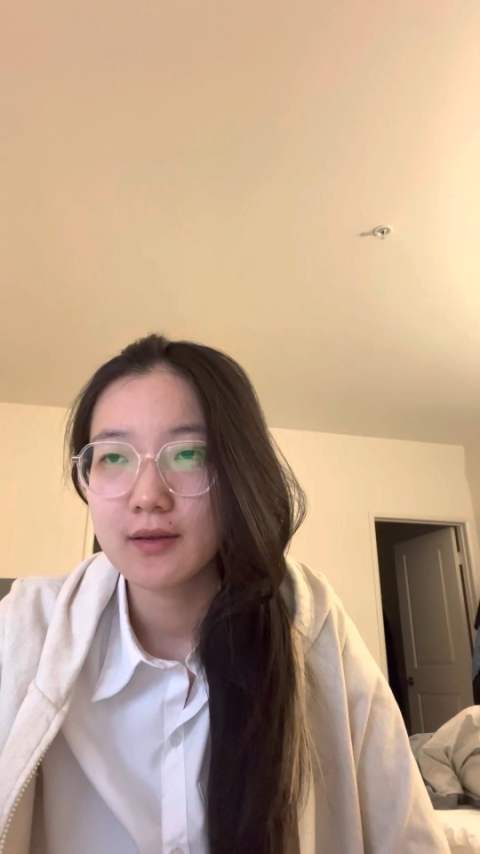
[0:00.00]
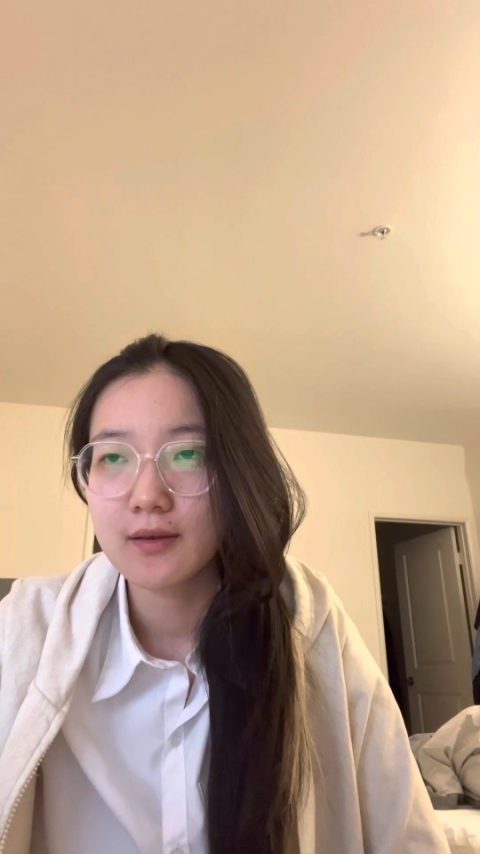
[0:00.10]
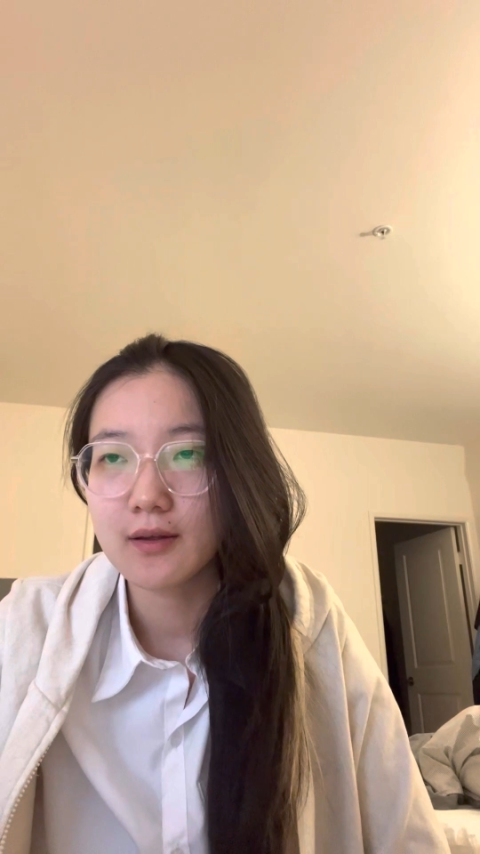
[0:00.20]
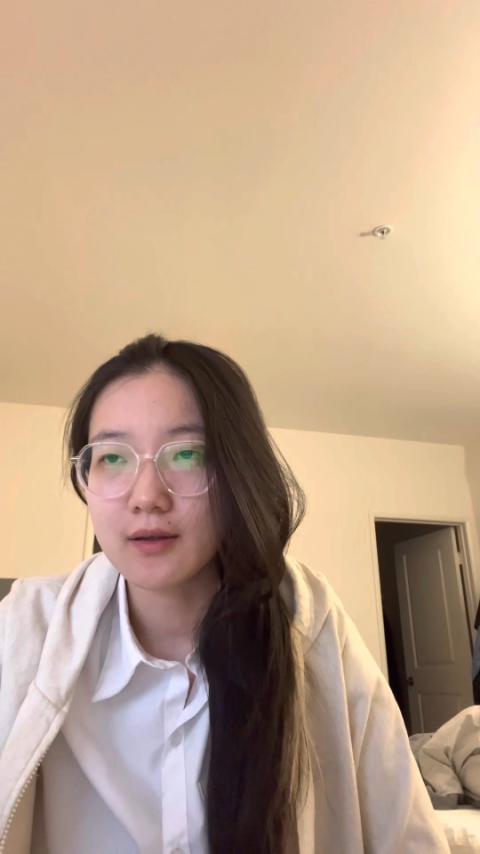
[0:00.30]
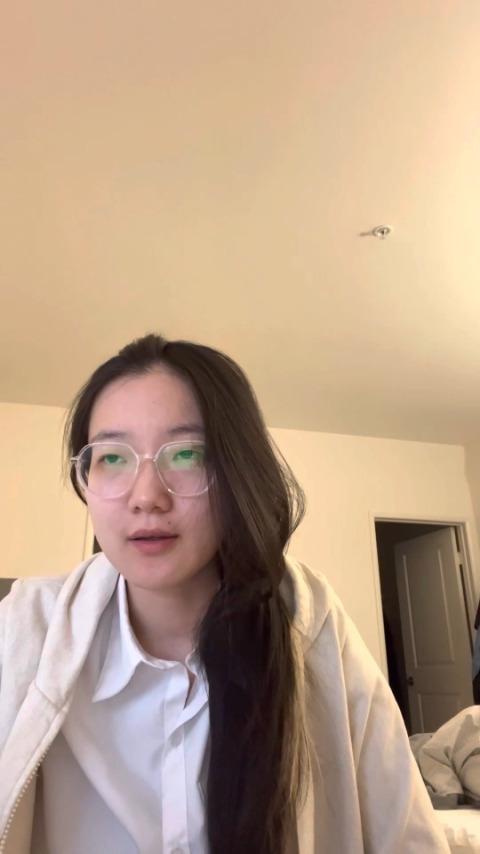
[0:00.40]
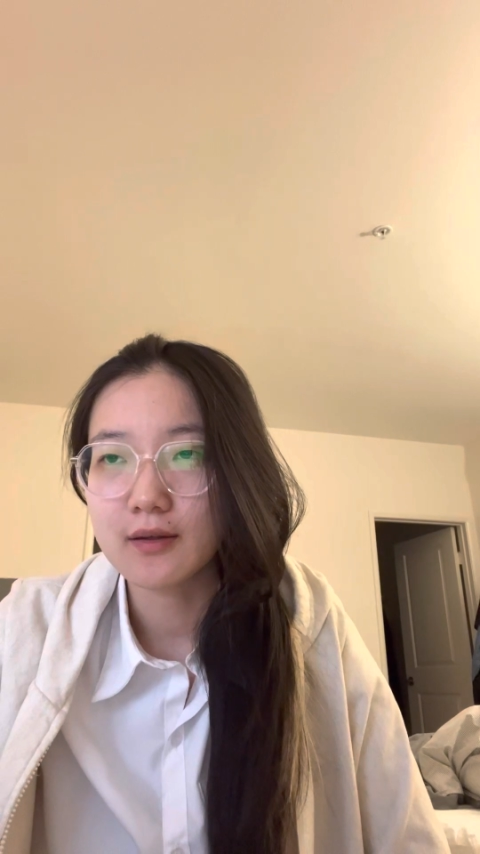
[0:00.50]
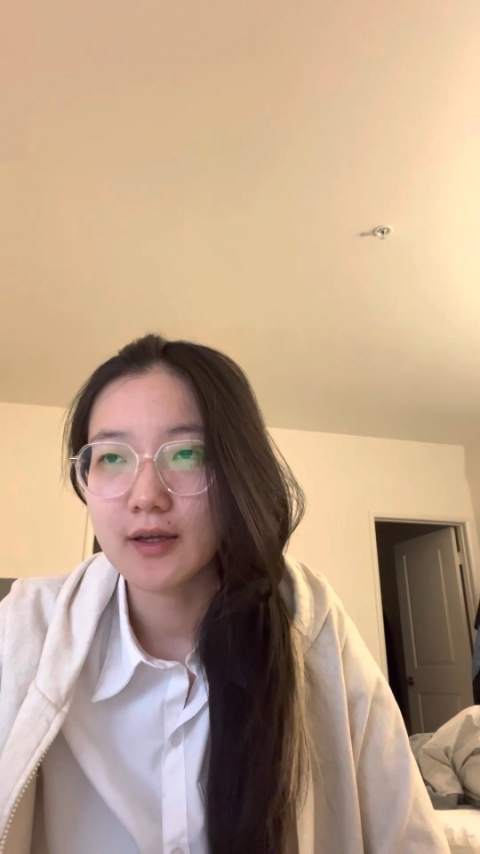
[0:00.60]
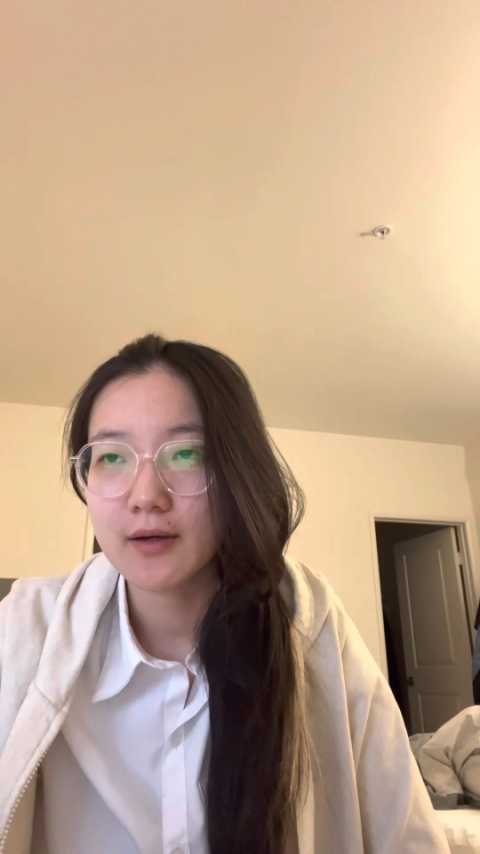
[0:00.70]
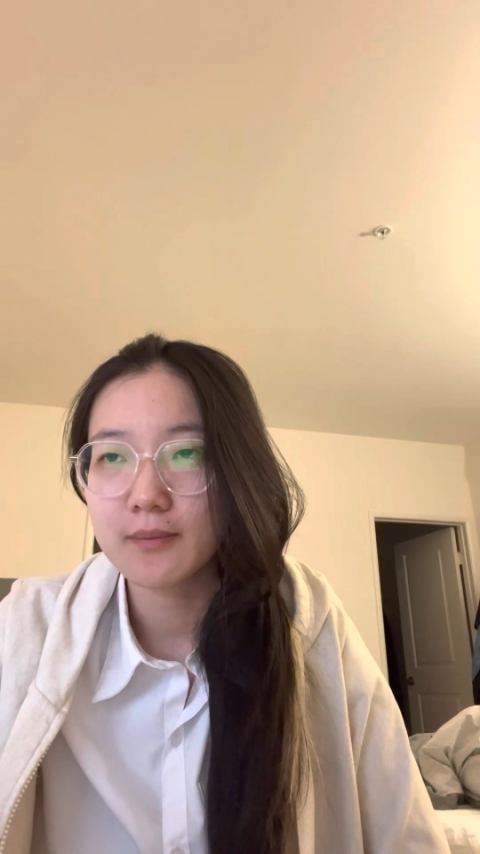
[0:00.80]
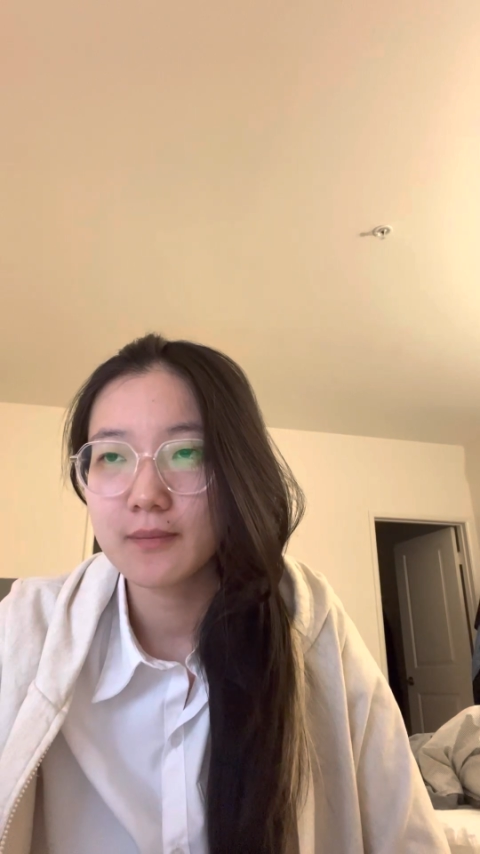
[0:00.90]
the
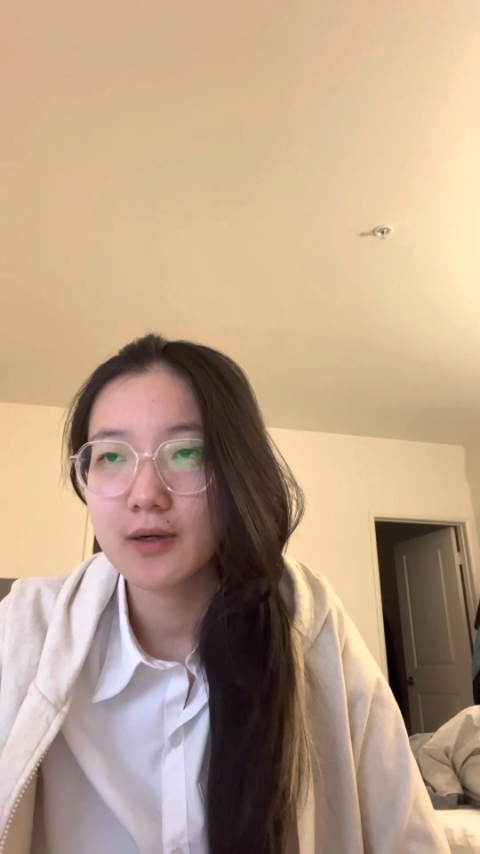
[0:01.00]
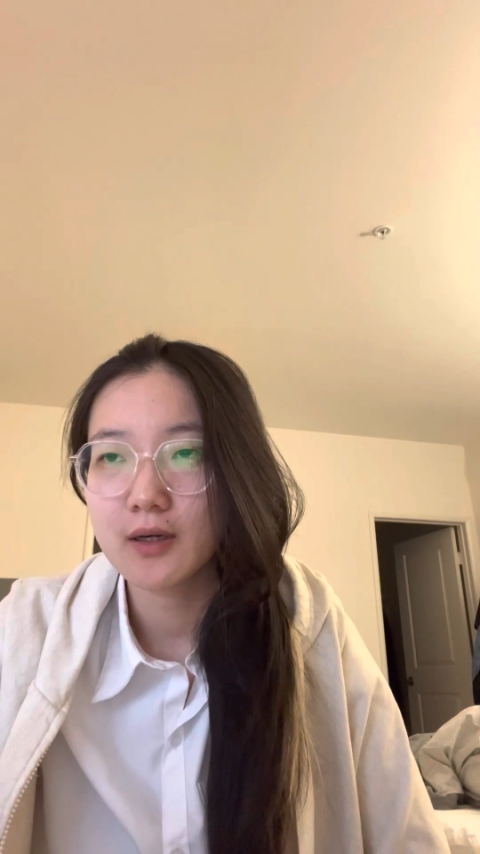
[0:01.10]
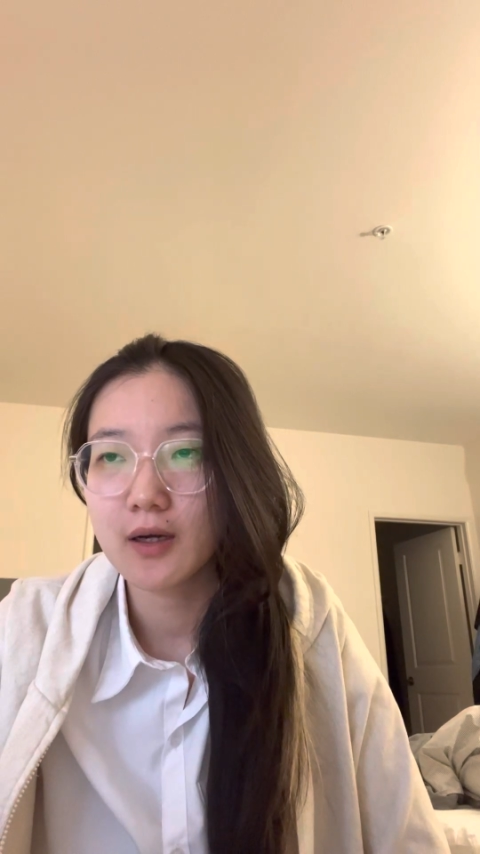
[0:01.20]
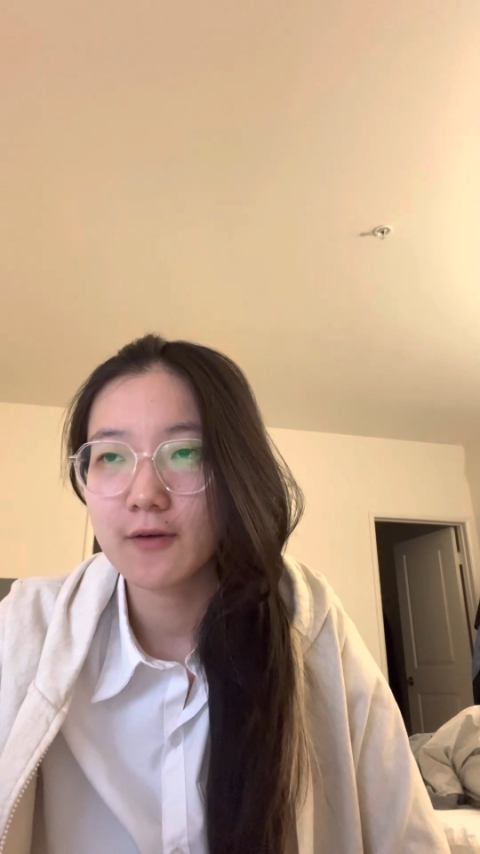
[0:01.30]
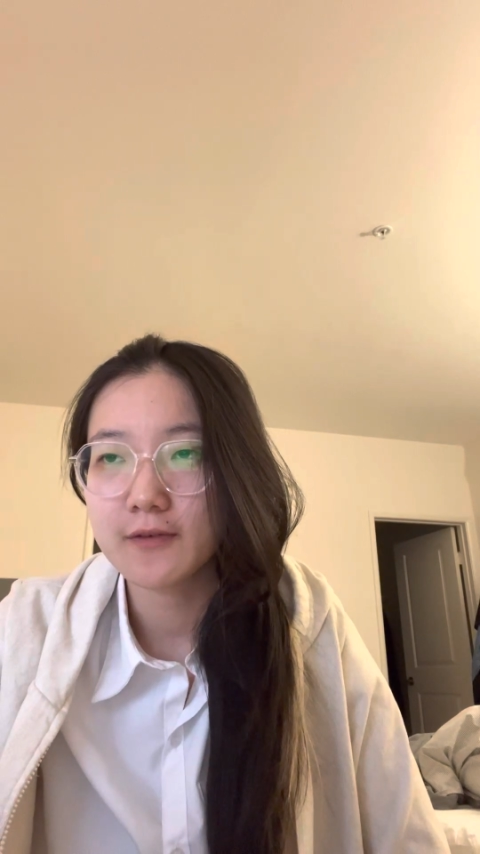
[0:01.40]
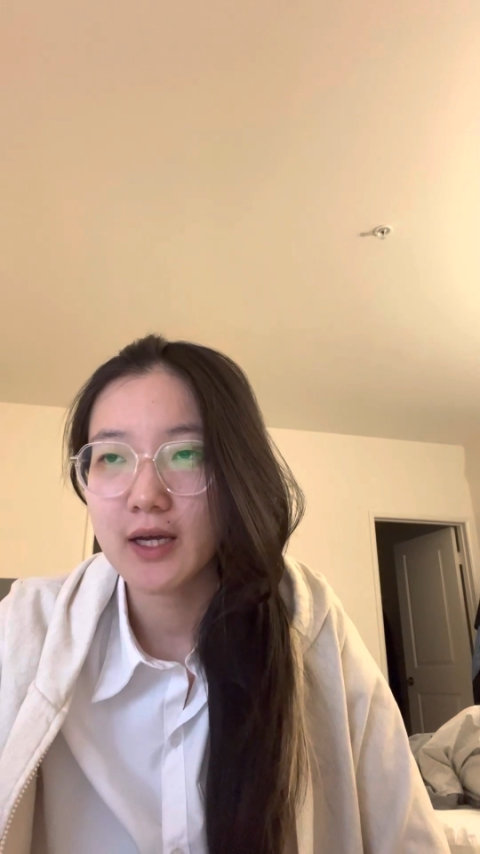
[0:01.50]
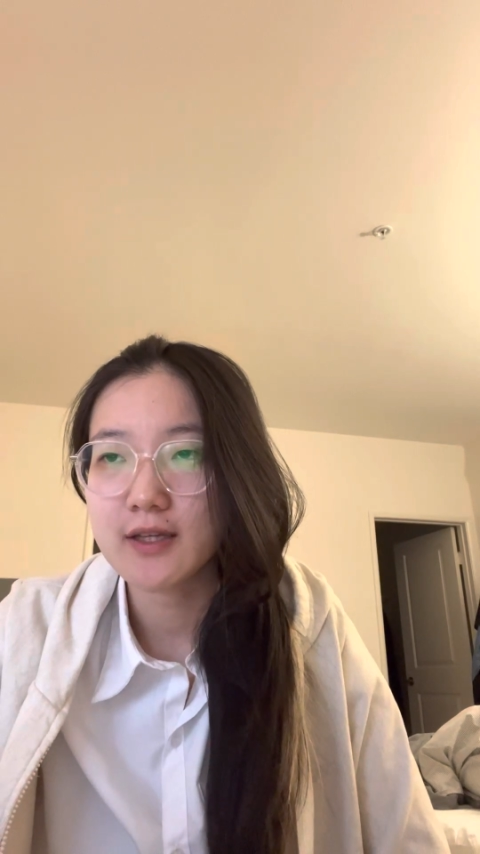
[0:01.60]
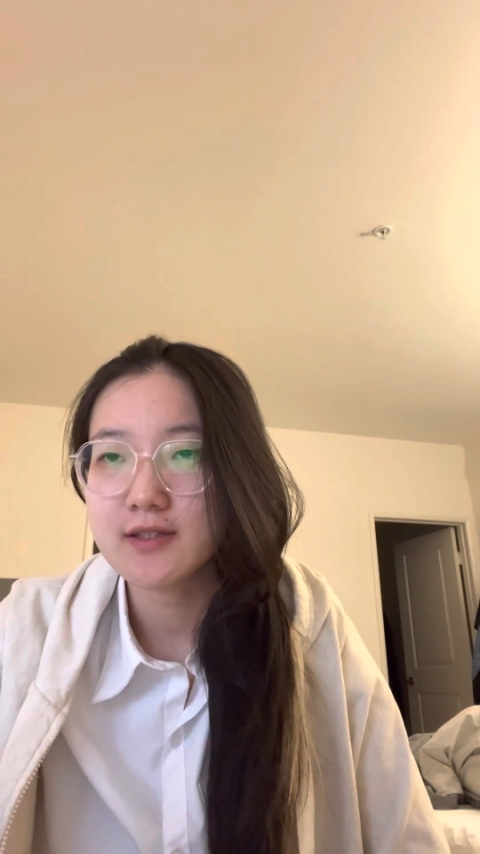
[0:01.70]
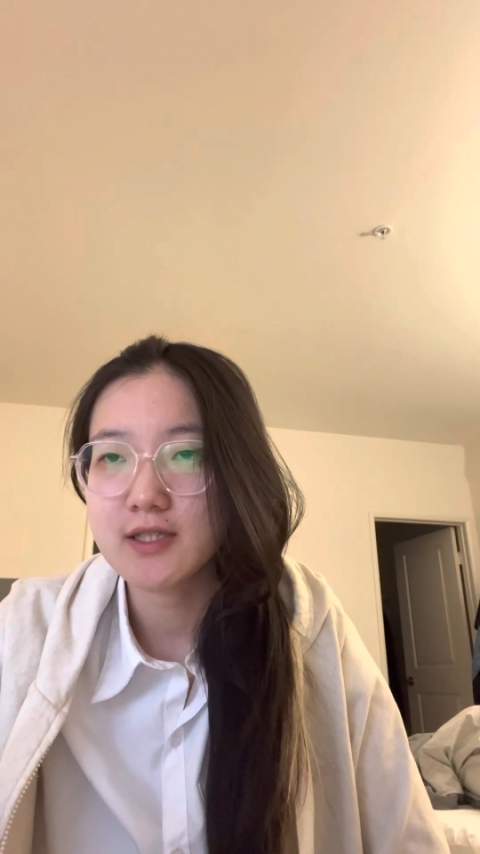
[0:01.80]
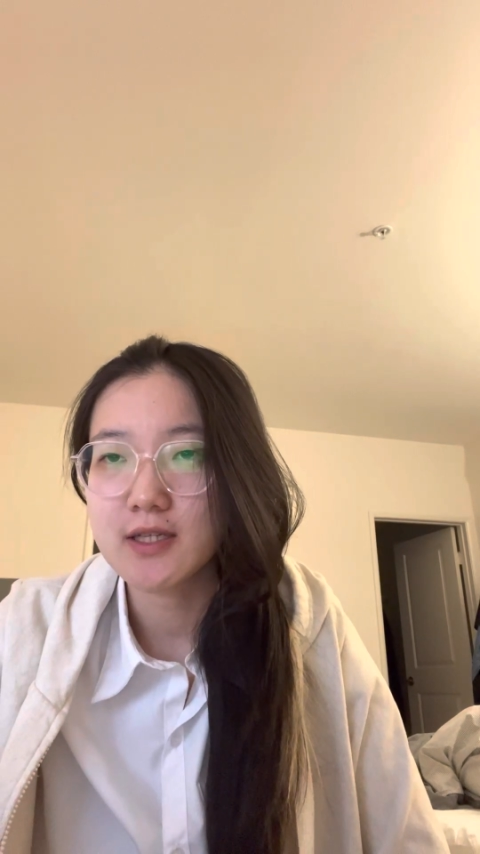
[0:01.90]
number of
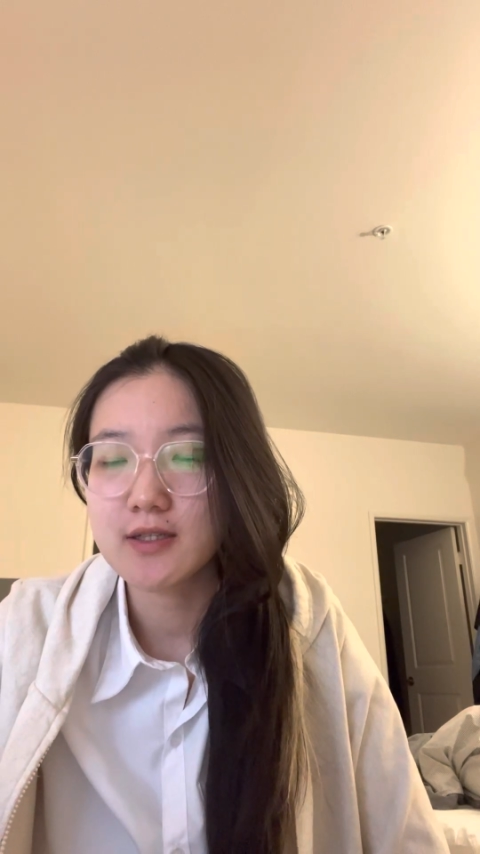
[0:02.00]
tests in